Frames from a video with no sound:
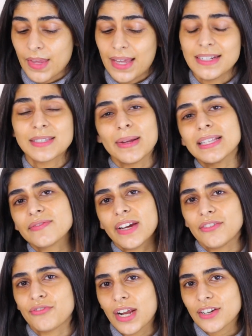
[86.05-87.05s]
and it smells
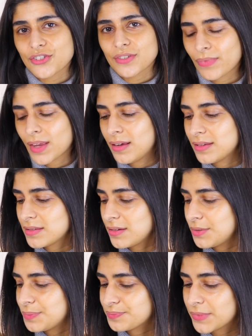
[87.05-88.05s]
very fresh,
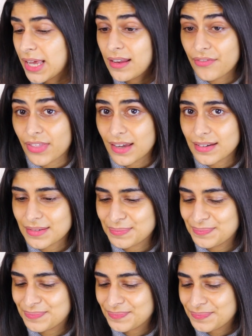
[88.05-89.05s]
so I love that.
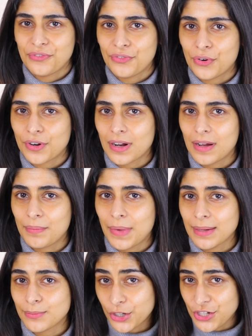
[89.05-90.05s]
For
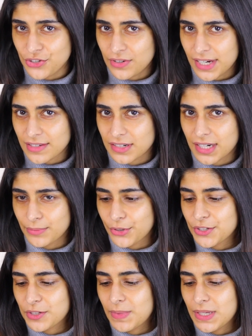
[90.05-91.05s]
my moisturizer, I'm
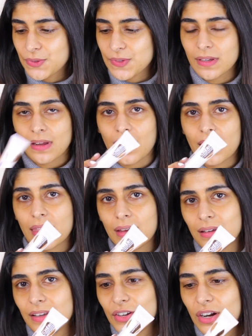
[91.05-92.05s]
going to be using
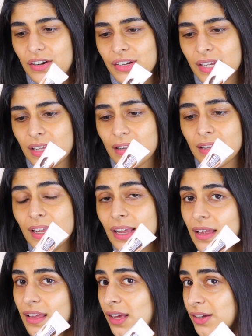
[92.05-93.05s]
the L'Oreal
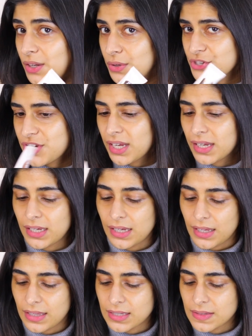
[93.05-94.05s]
Glow
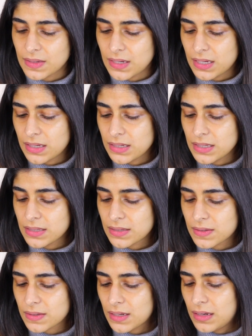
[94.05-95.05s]
Cherie. This
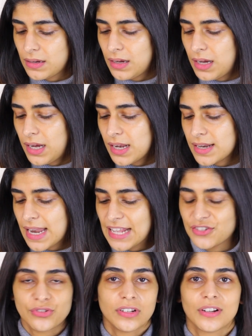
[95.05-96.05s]
is a
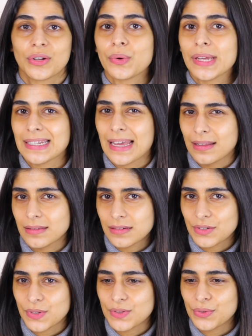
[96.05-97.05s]
natural glow
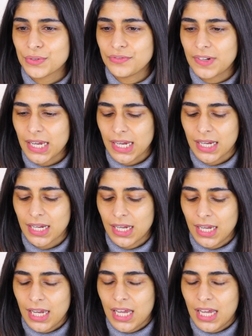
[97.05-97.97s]
enhancer. It's sort of like